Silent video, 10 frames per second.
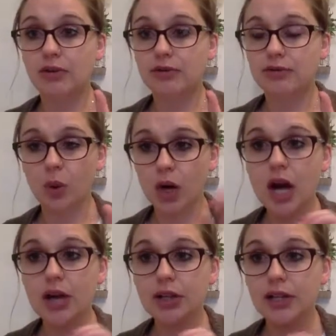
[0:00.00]

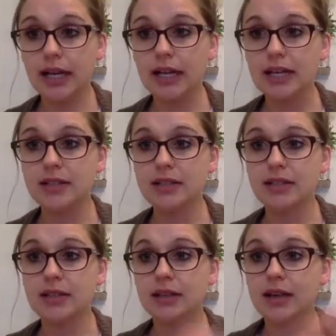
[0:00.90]
400
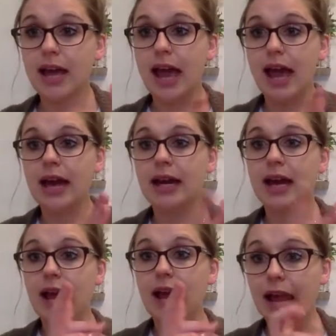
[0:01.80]
kits at
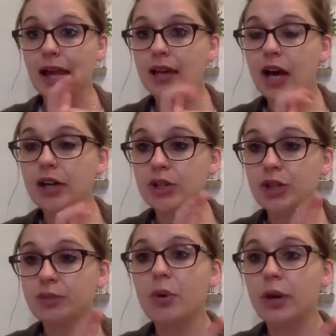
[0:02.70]

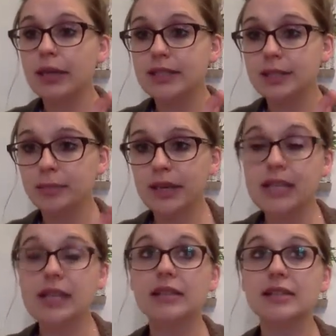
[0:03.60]
800 points a
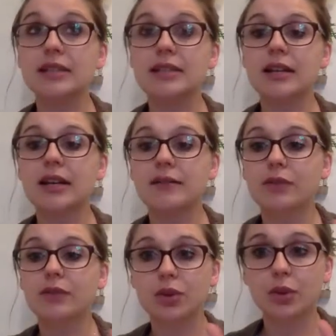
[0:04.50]
piece, if
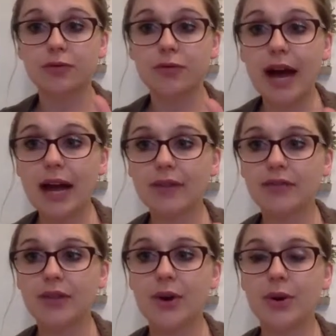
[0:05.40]
you sold 5
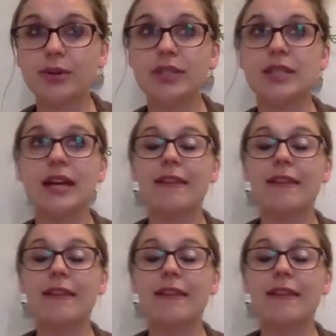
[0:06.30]
of those,